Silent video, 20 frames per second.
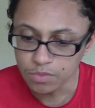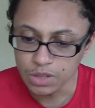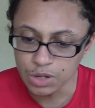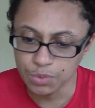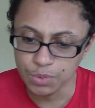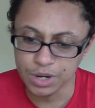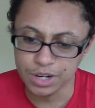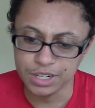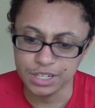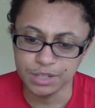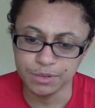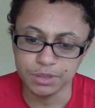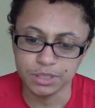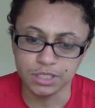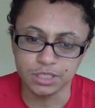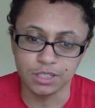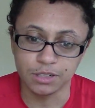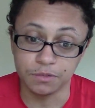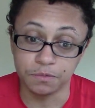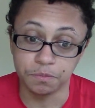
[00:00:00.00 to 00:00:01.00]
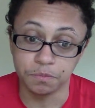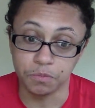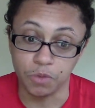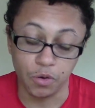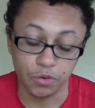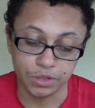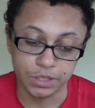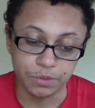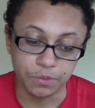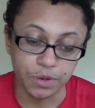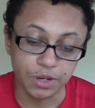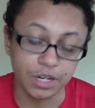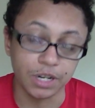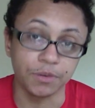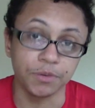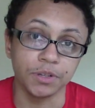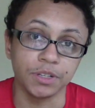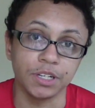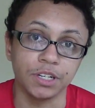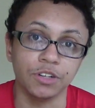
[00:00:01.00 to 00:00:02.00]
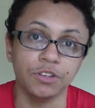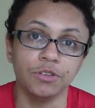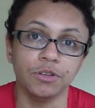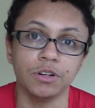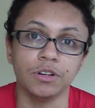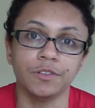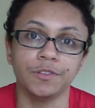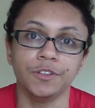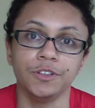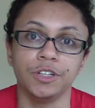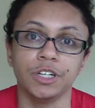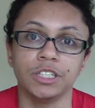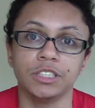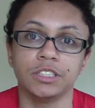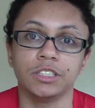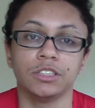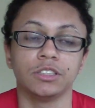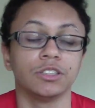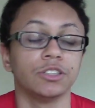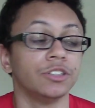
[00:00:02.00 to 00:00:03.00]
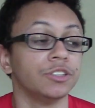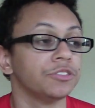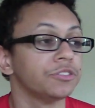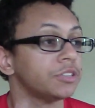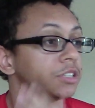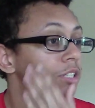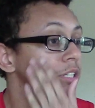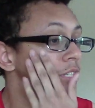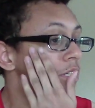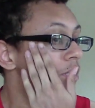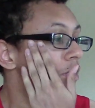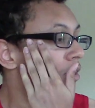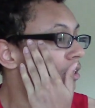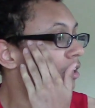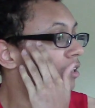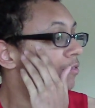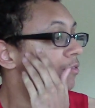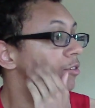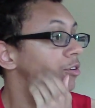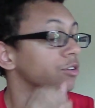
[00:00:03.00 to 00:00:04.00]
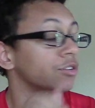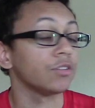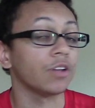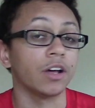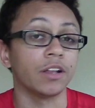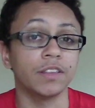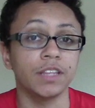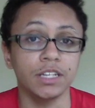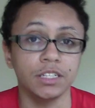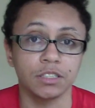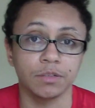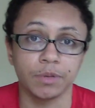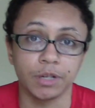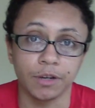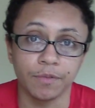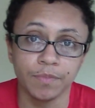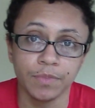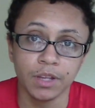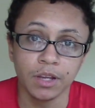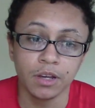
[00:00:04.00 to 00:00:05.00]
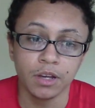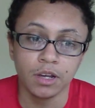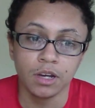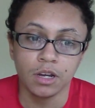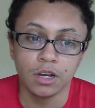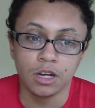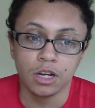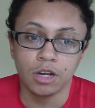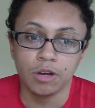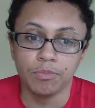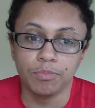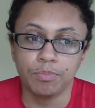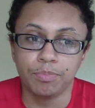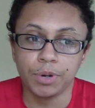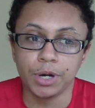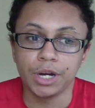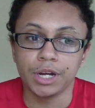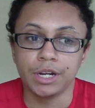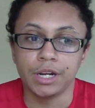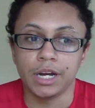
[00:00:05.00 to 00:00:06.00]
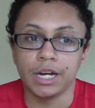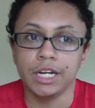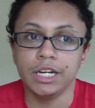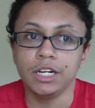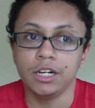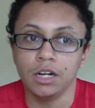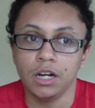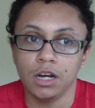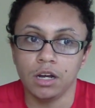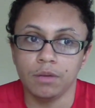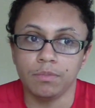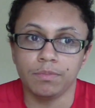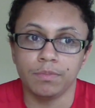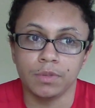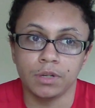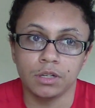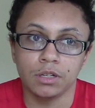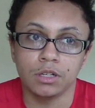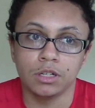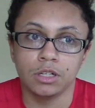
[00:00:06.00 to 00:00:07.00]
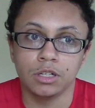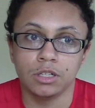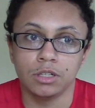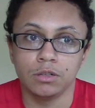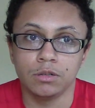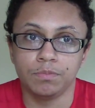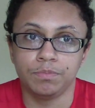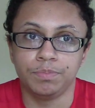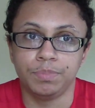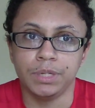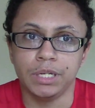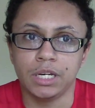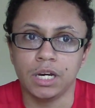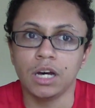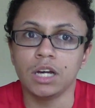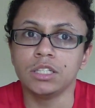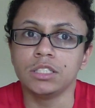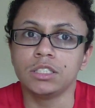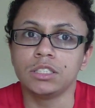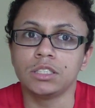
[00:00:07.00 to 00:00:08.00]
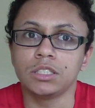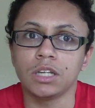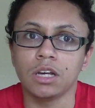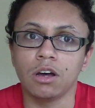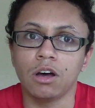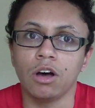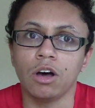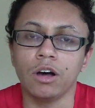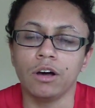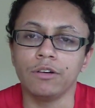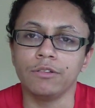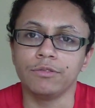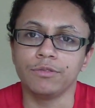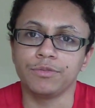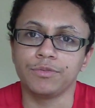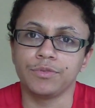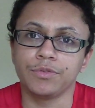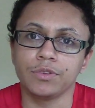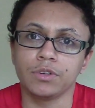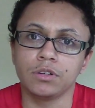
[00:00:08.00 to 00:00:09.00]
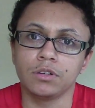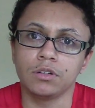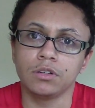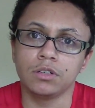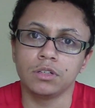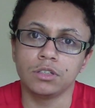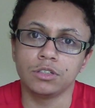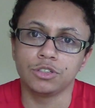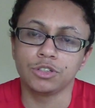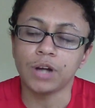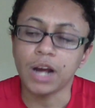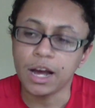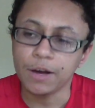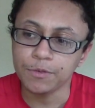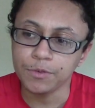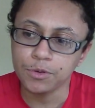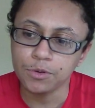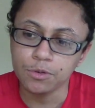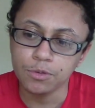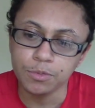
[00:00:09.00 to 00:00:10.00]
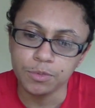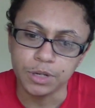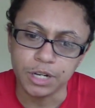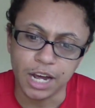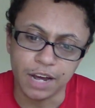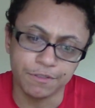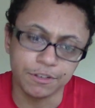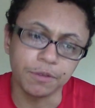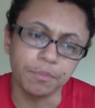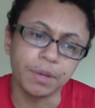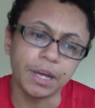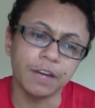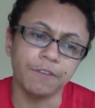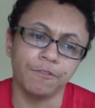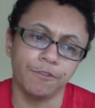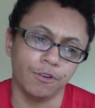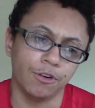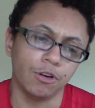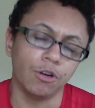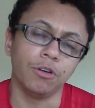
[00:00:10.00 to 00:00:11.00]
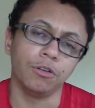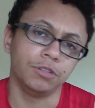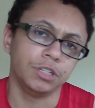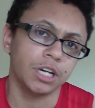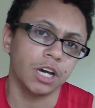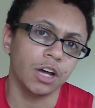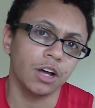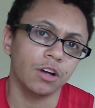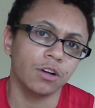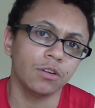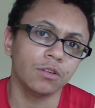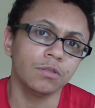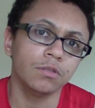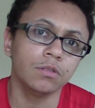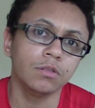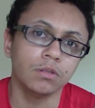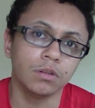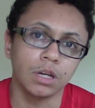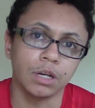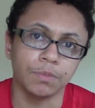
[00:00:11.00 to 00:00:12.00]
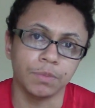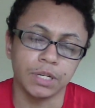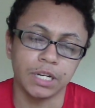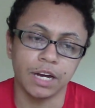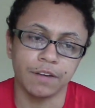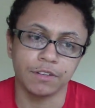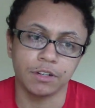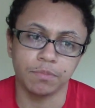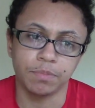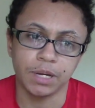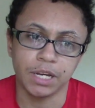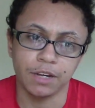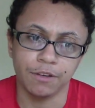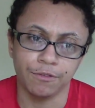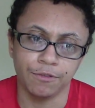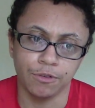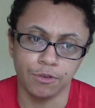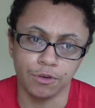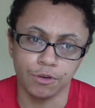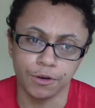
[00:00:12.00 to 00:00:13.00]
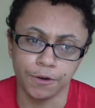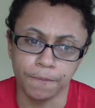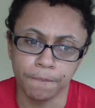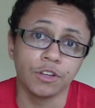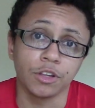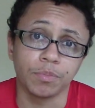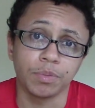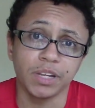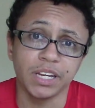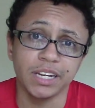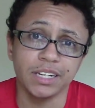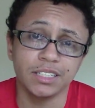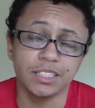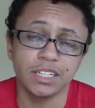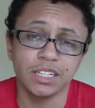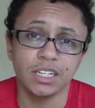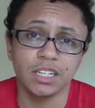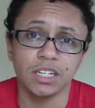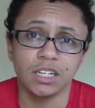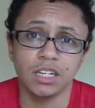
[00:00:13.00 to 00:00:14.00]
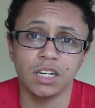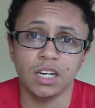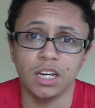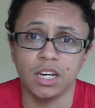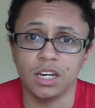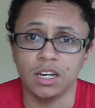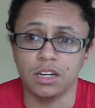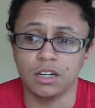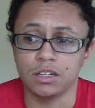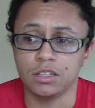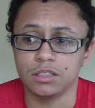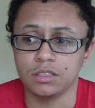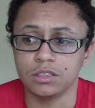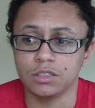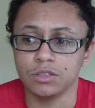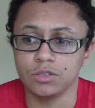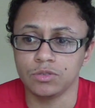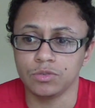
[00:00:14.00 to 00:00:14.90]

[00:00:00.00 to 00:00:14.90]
where he was the only one I really knew of who does this surgery, and I've heard a lot of things about. But I ended up, because of travel, we'd have to pay for a hotel, and we'd have to pay for the plane ticket, and